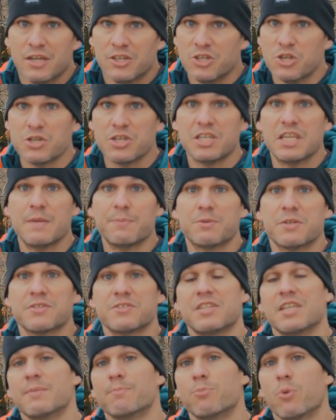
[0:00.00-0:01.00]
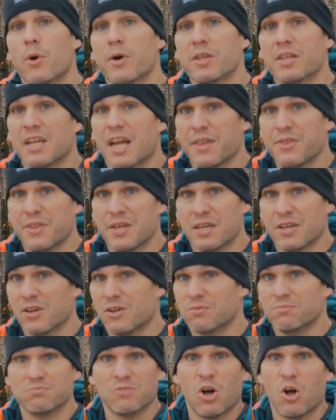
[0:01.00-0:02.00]
You can keep this thing boiling, I think,
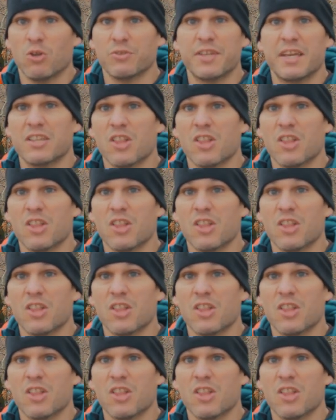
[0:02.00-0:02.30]
all day